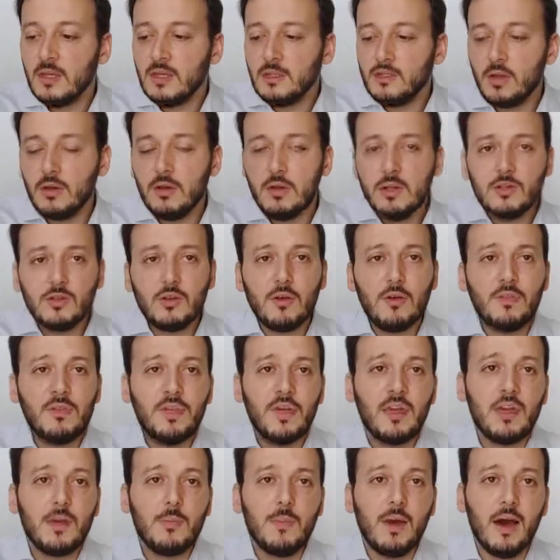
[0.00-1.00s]
So
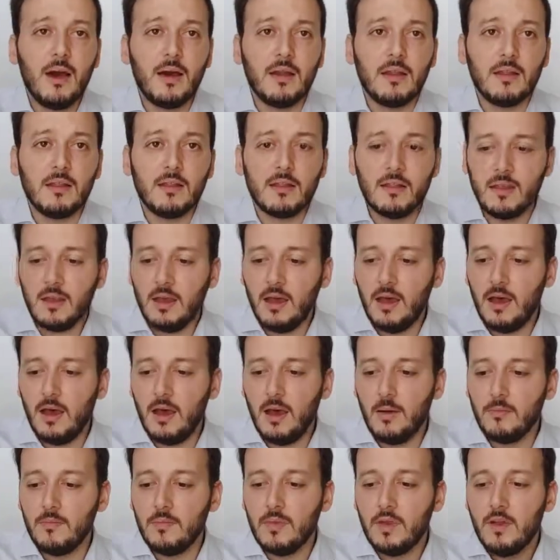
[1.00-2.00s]
think about it:
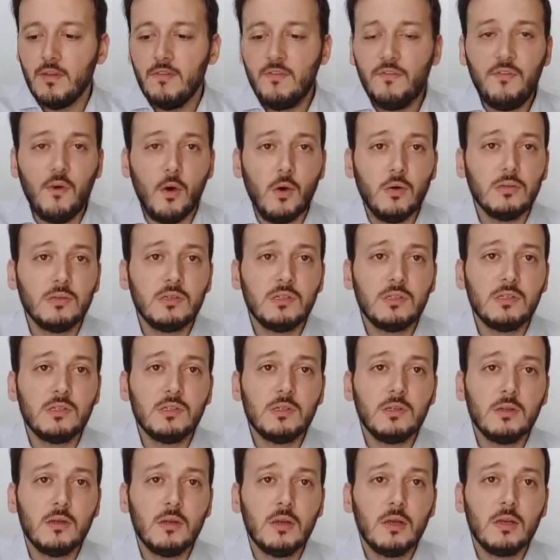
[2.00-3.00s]

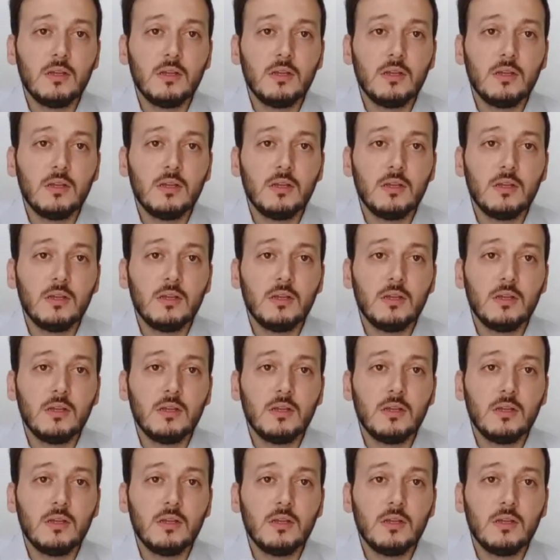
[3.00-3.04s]
phones,